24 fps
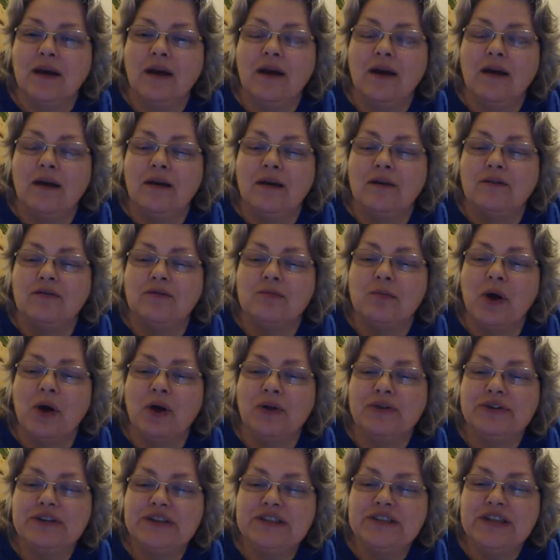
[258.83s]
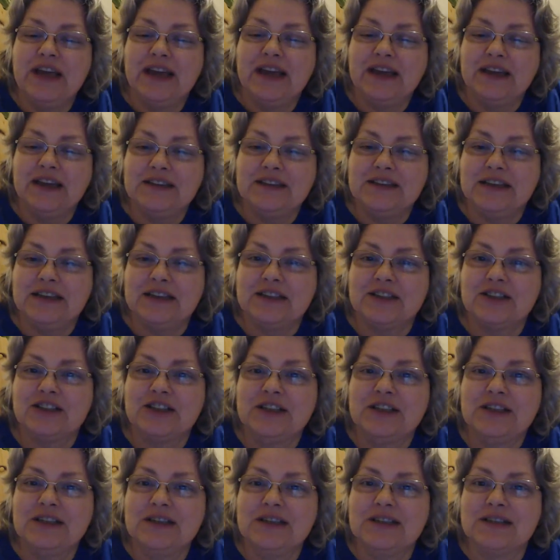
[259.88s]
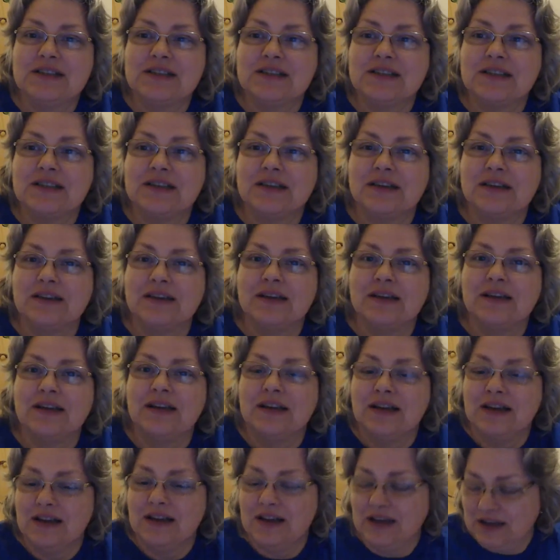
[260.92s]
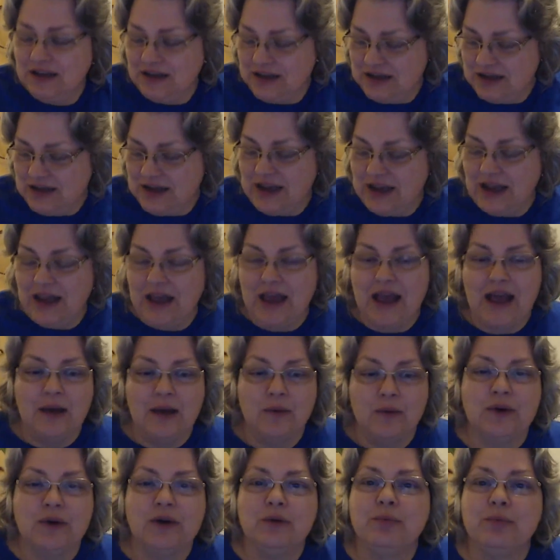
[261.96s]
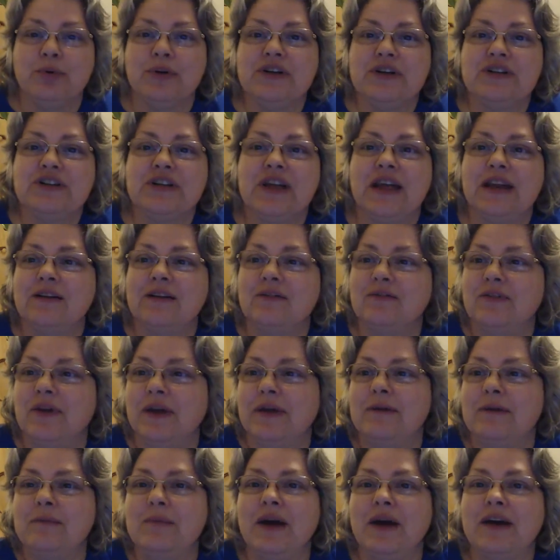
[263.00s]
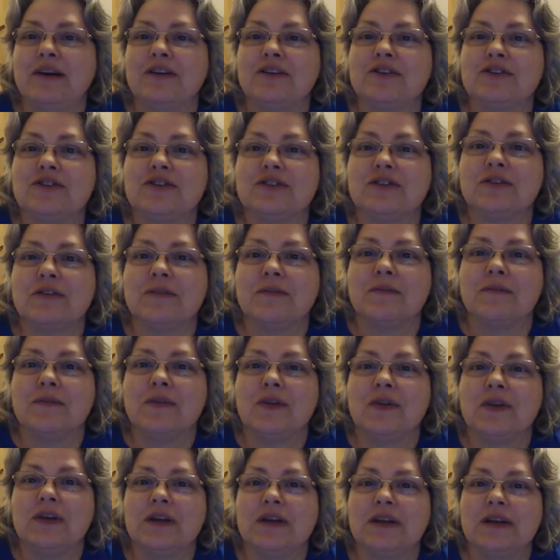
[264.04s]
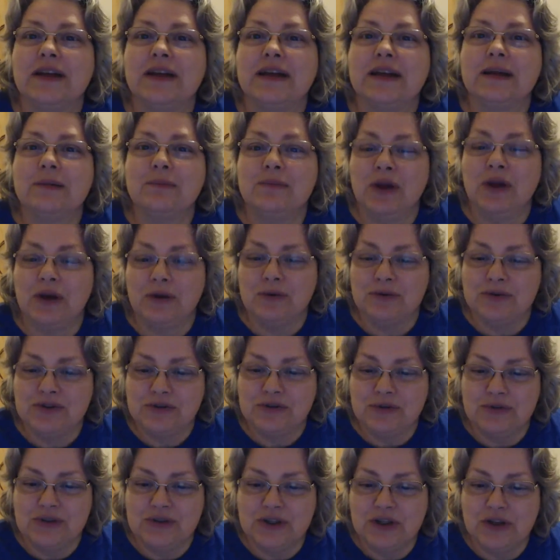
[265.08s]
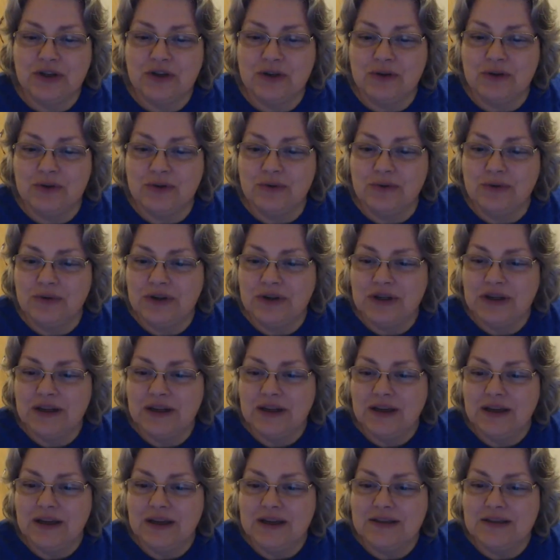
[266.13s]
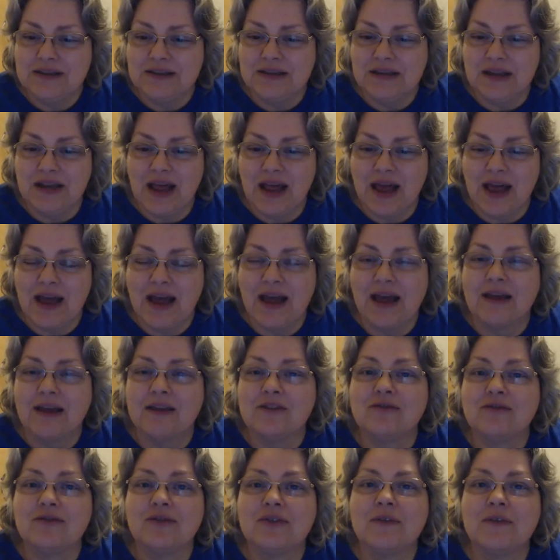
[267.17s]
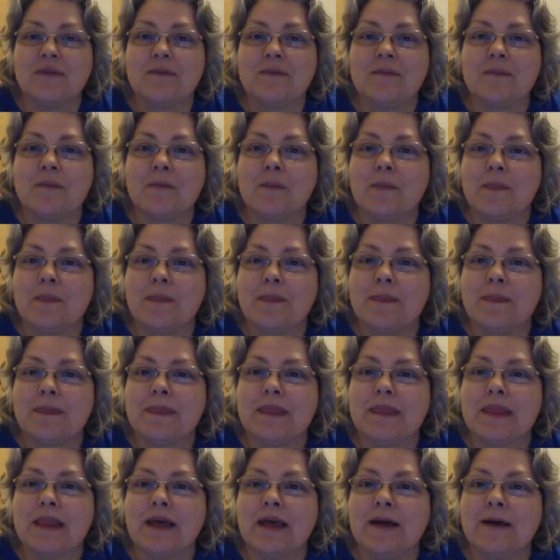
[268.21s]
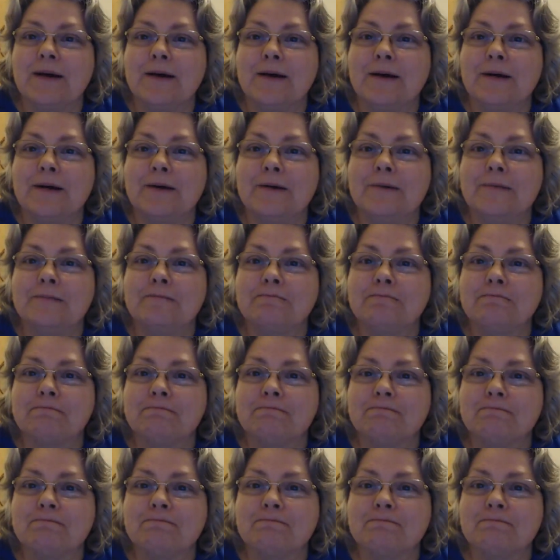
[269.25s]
of Multi-Tank Addictions, I would appreciate it very much. Let him know Susie Q is live. I'm